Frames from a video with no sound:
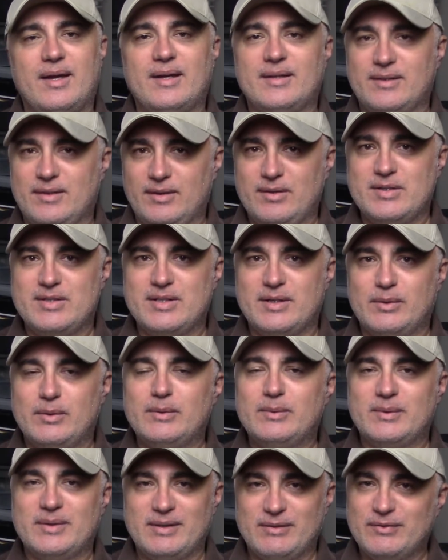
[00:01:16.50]
Turns
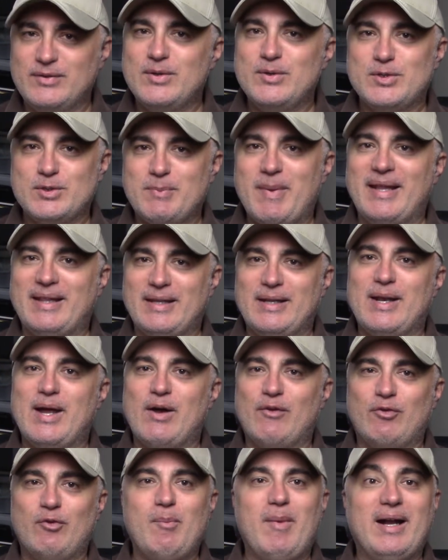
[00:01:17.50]
out, if you spend
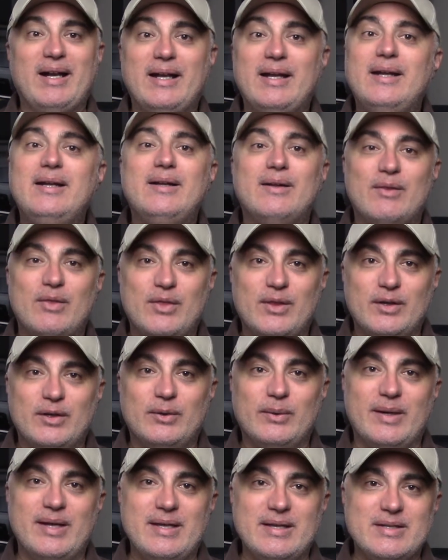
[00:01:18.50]
enough money,
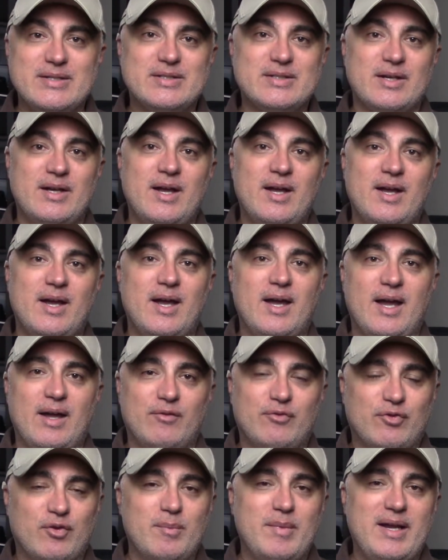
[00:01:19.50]
there is.
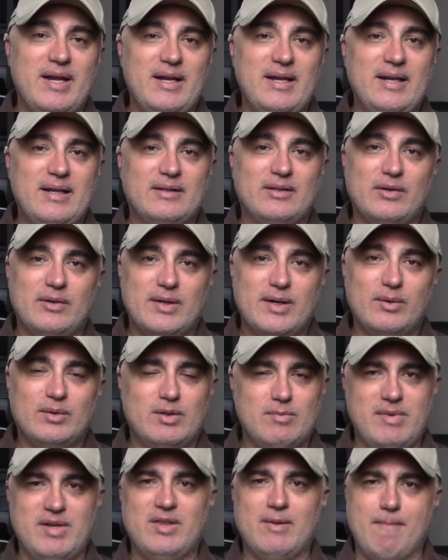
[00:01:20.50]
And for me, it turned out
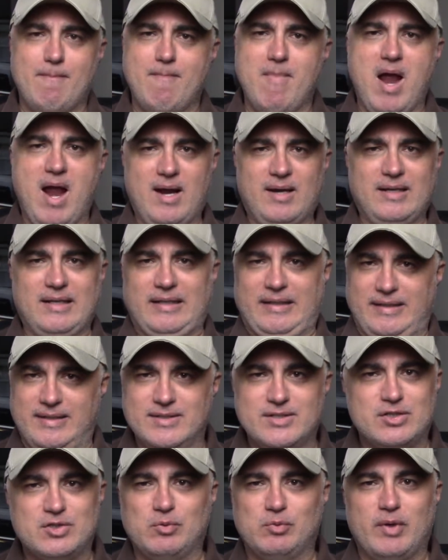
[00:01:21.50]
to be the
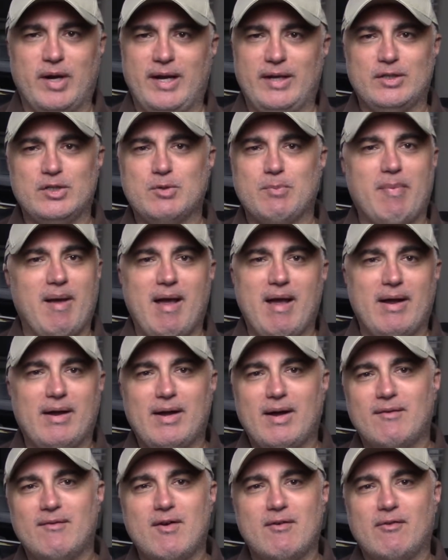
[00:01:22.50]
manliest range
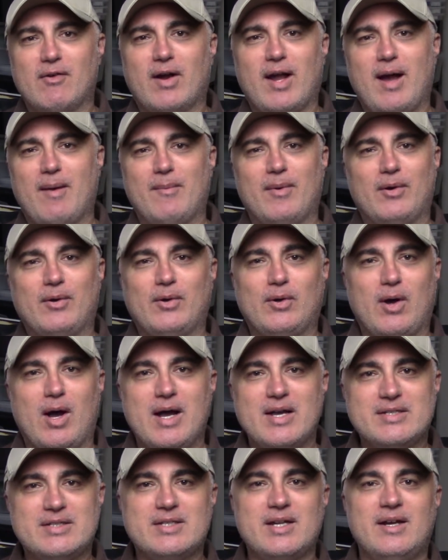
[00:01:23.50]
bag I've ever come
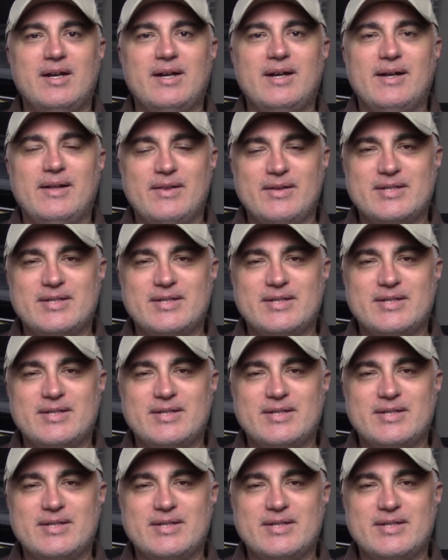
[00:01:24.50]
across, the